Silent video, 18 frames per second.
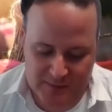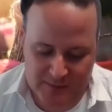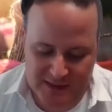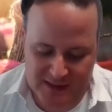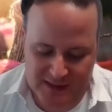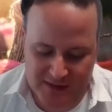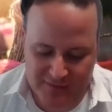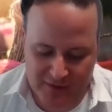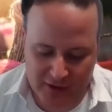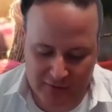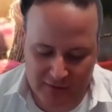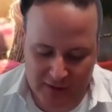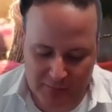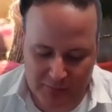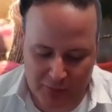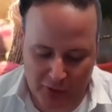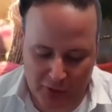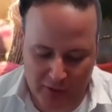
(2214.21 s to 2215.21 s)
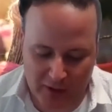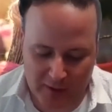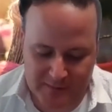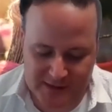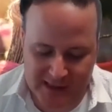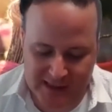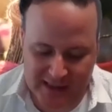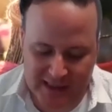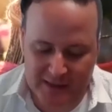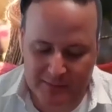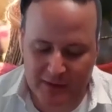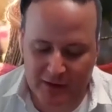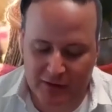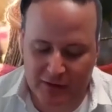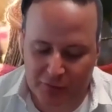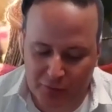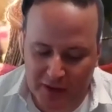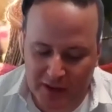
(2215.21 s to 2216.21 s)
specifically programs like
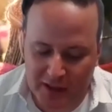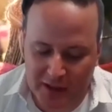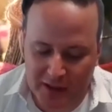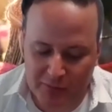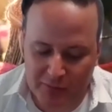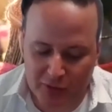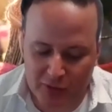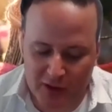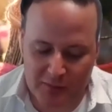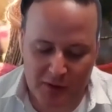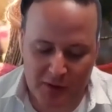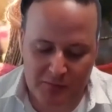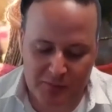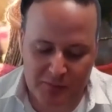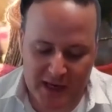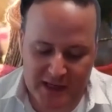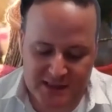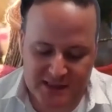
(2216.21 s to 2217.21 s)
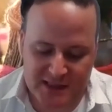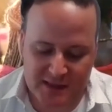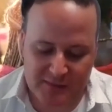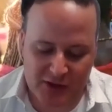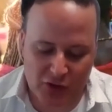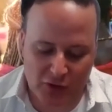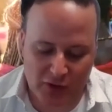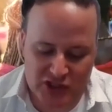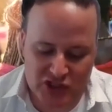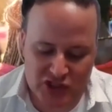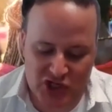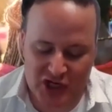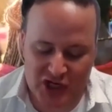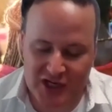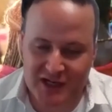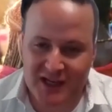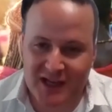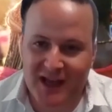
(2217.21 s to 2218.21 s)
EB-3, employment-based
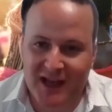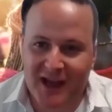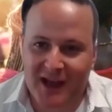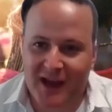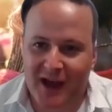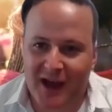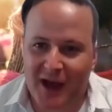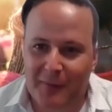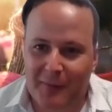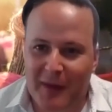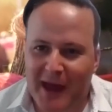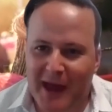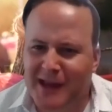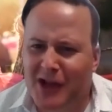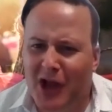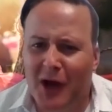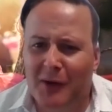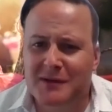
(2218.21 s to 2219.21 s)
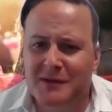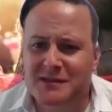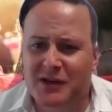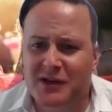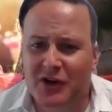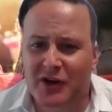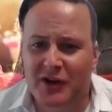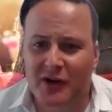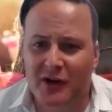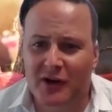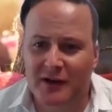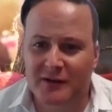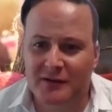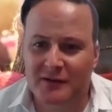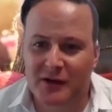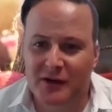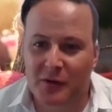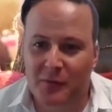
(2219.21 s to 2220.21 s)
immigration. Any commentary
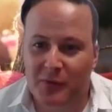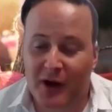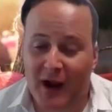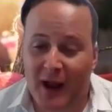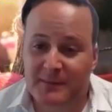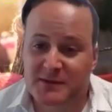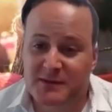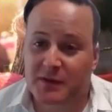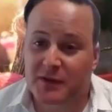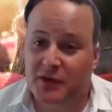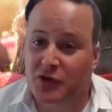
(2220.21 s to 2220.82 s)
on, perhaps